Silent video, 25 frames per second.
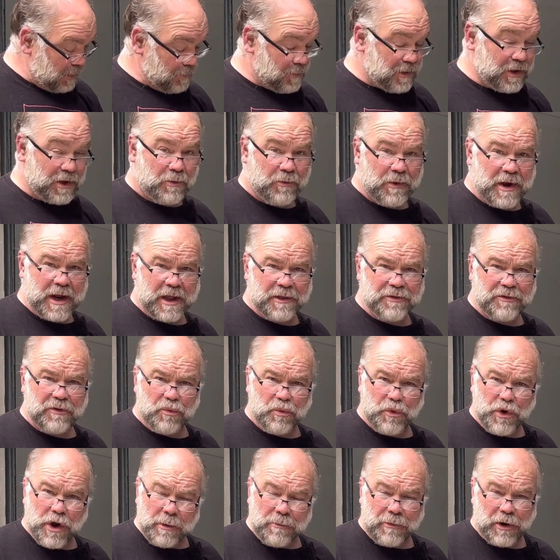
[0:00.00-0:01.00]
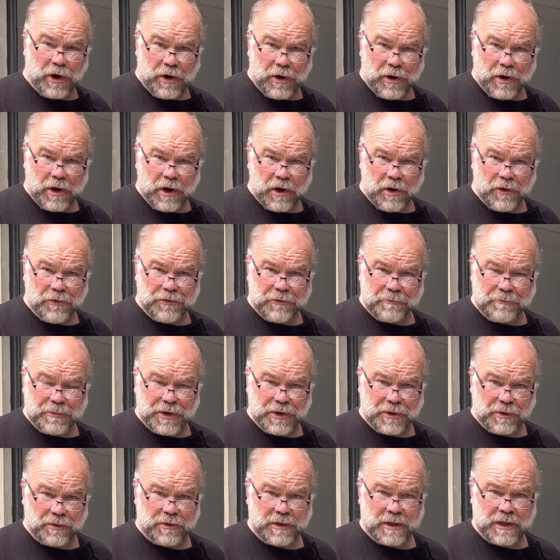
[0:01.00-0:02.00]
bit around the rubber on the
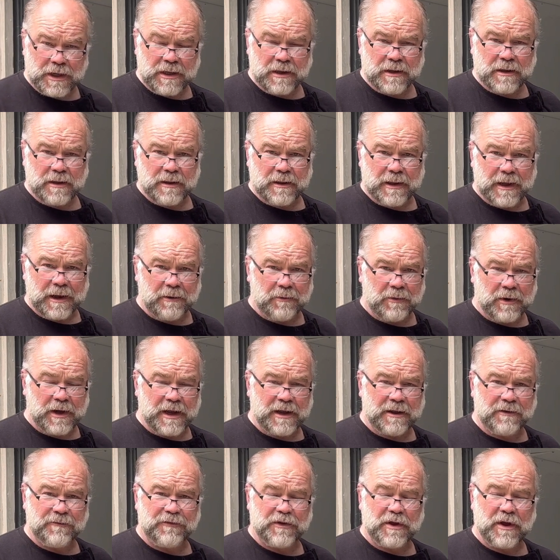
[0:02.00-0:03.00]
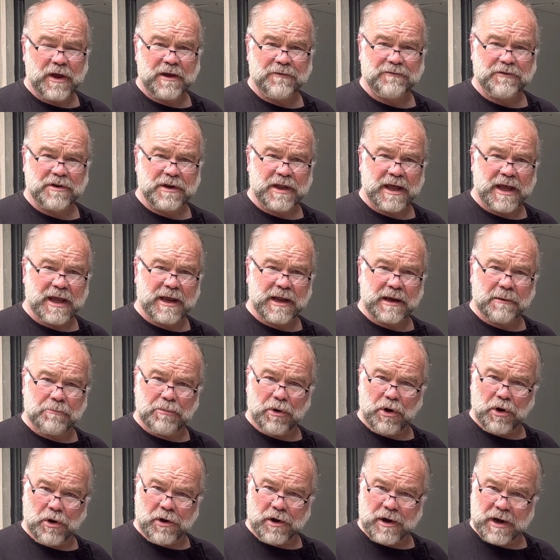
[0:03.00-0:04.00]
boot. That way, if you have to take it
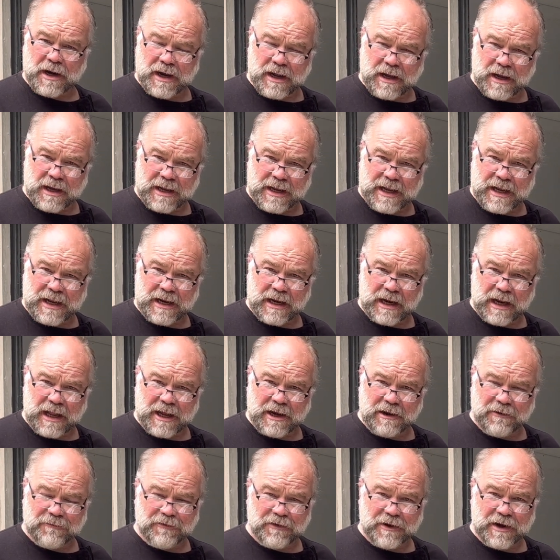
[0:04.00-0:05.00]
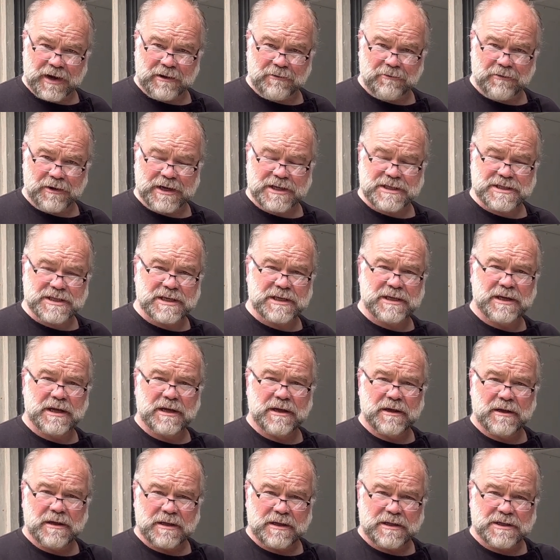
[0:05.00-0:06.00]
apart again later for any reason,
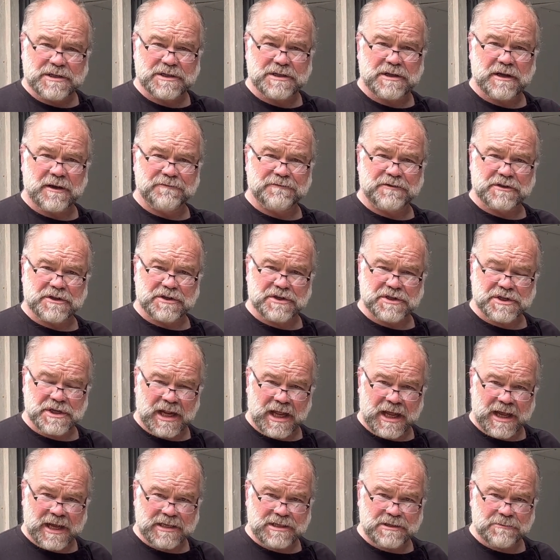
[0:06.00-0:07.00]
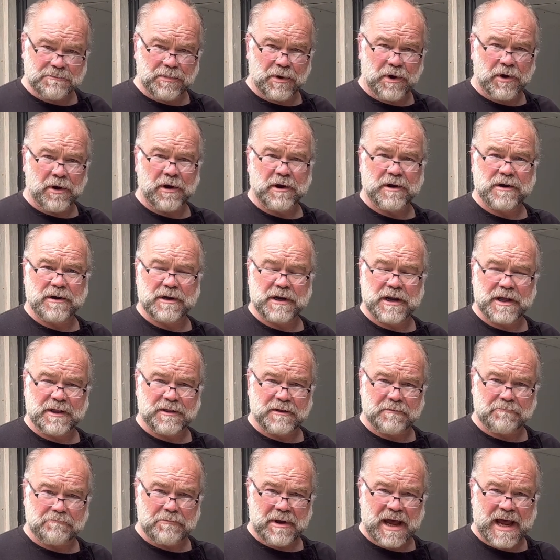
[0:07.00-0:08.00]
this stuff just slides apart,
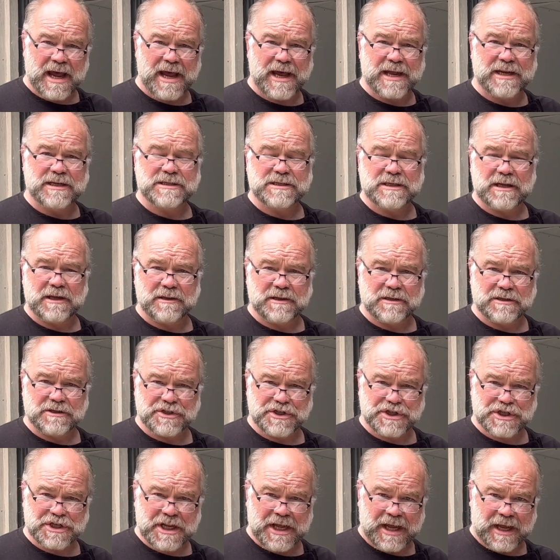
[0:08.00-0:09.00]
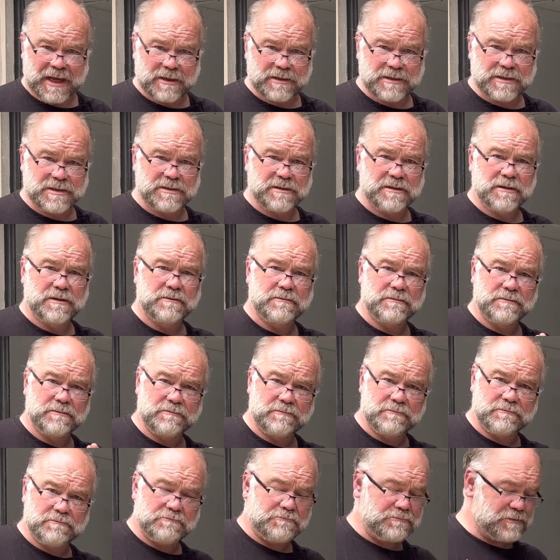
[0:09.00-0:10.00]
nothing binds, nothing sticks.
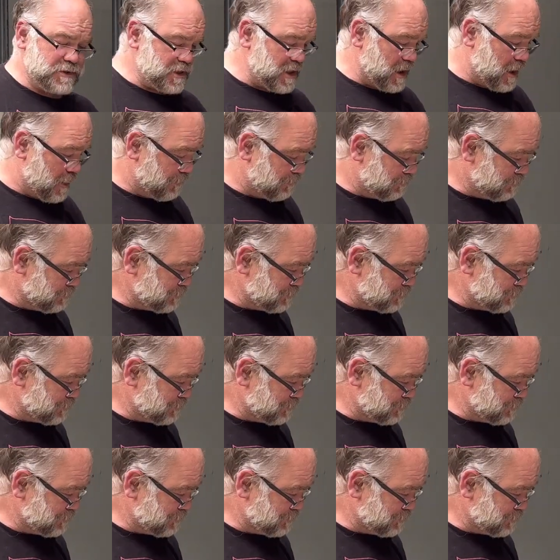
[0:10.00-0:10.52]
So,